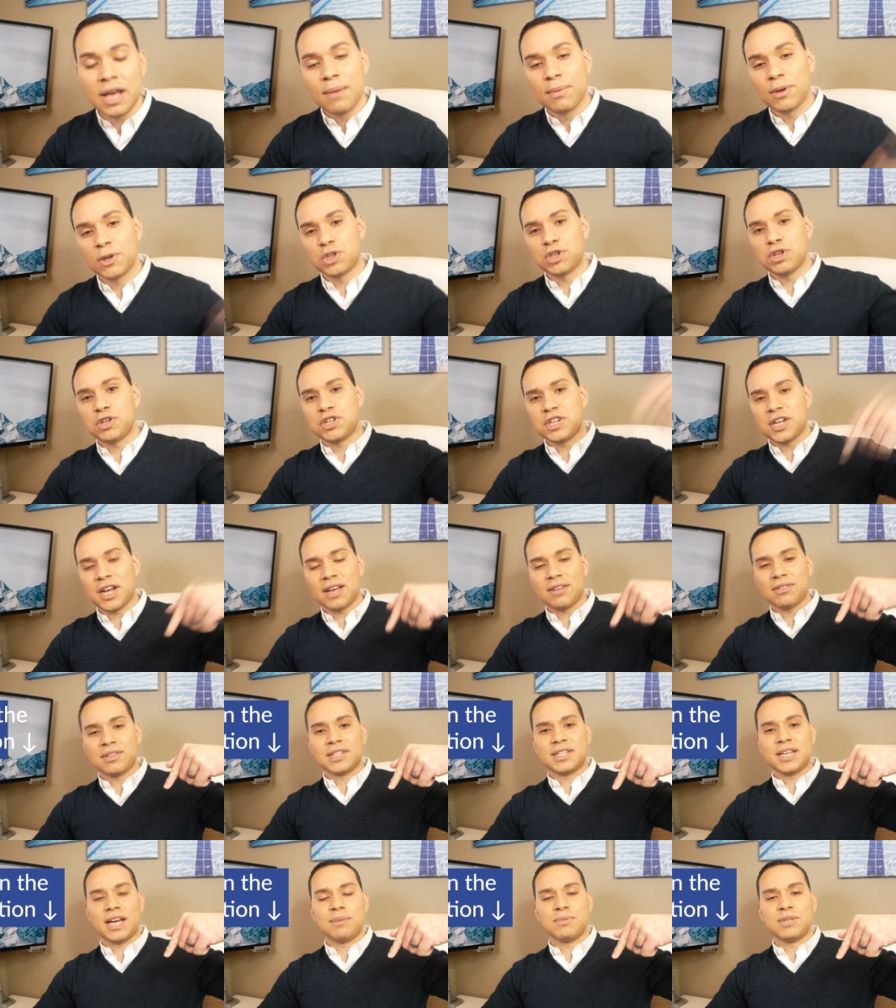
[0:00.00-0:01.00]
Make sure you check out
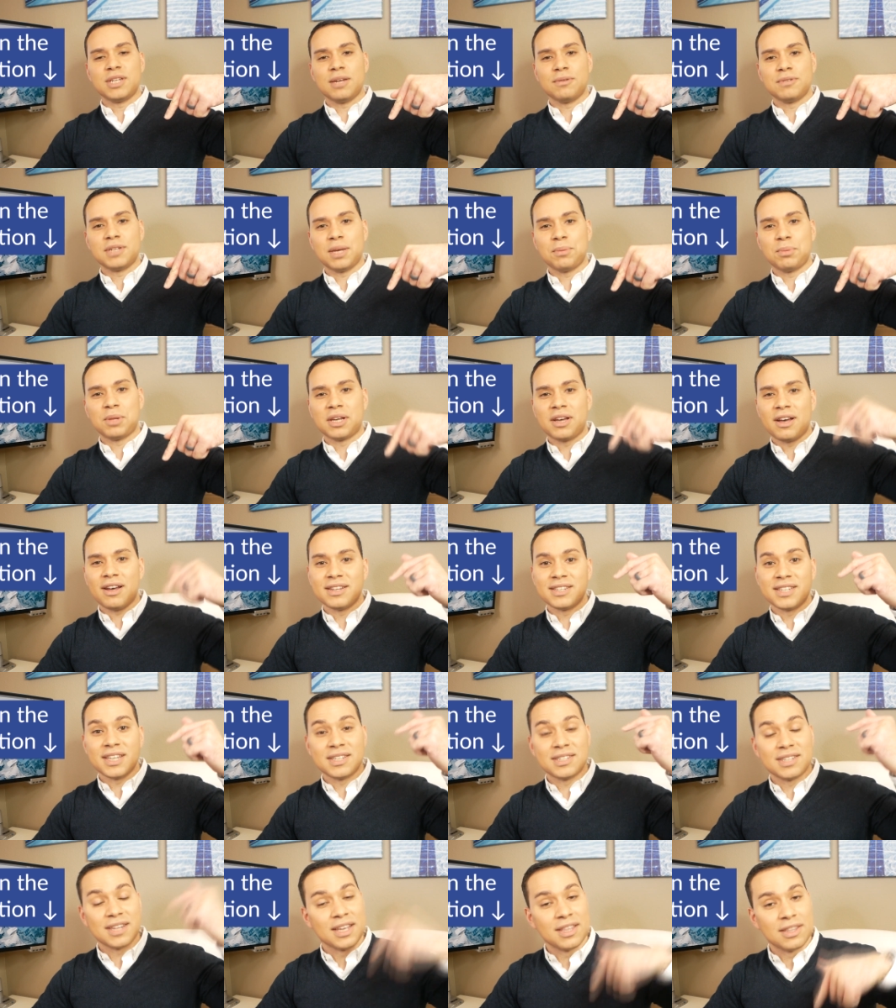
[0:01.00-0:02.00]
the timestamp table of
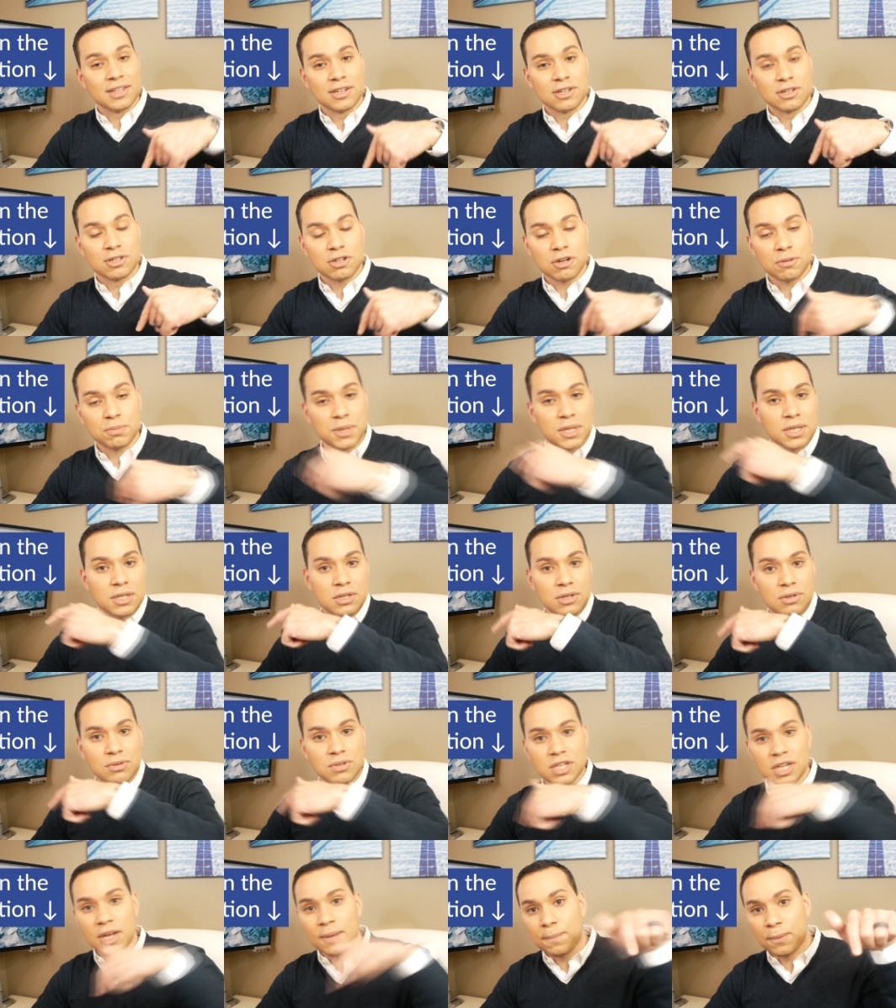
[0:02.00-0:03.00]
contents in the description to
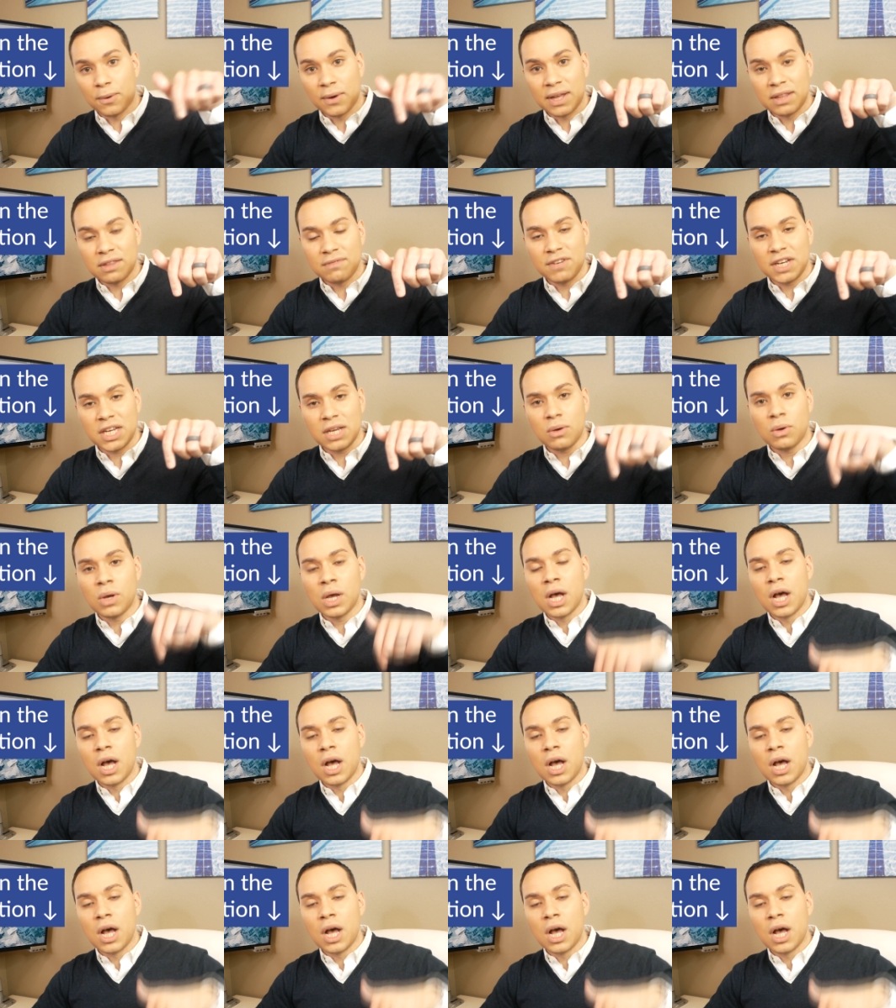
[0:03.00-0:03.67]
skip around the video,